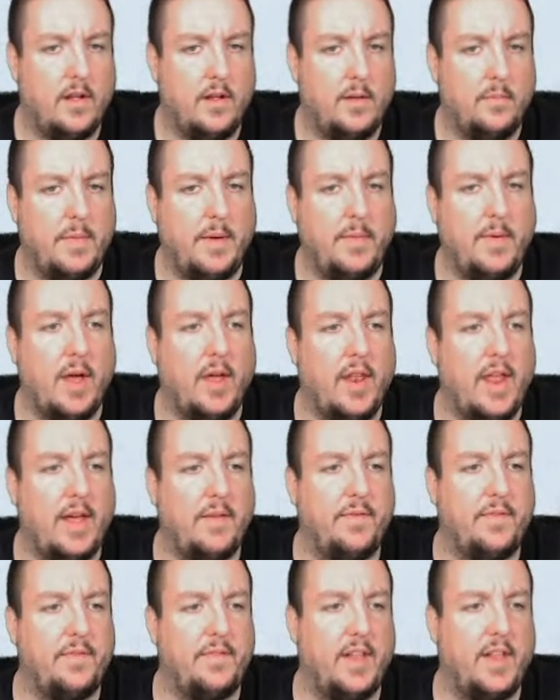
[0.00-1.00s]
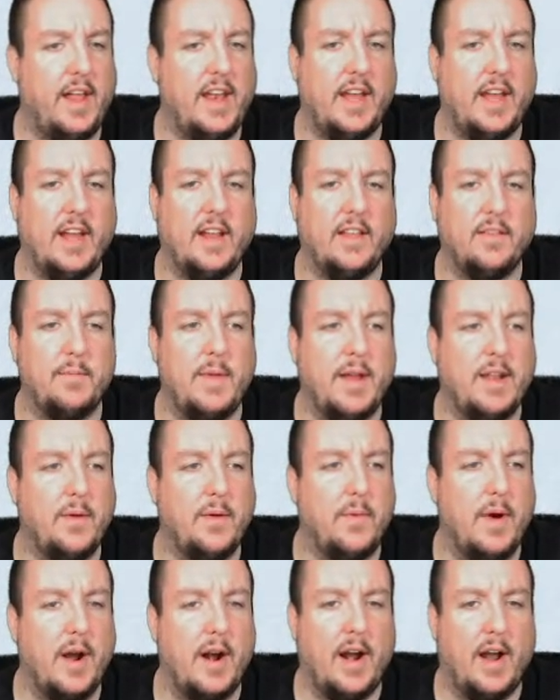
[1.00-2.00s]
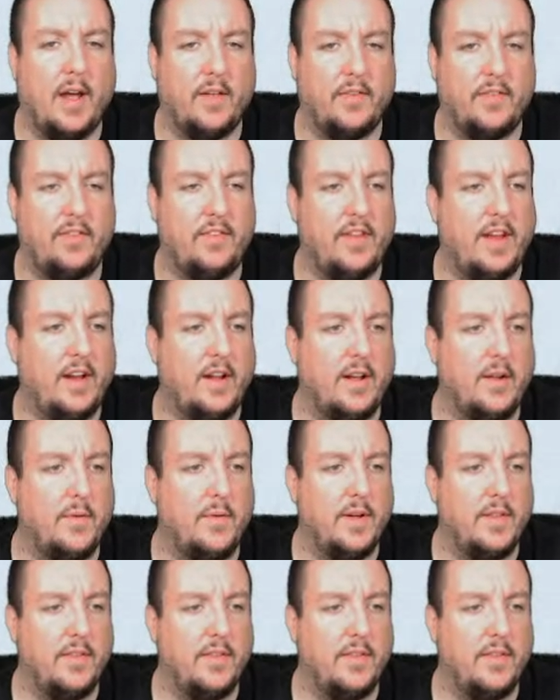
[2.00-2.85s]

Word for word: Maybe all that flooding has made the warehouse sink on one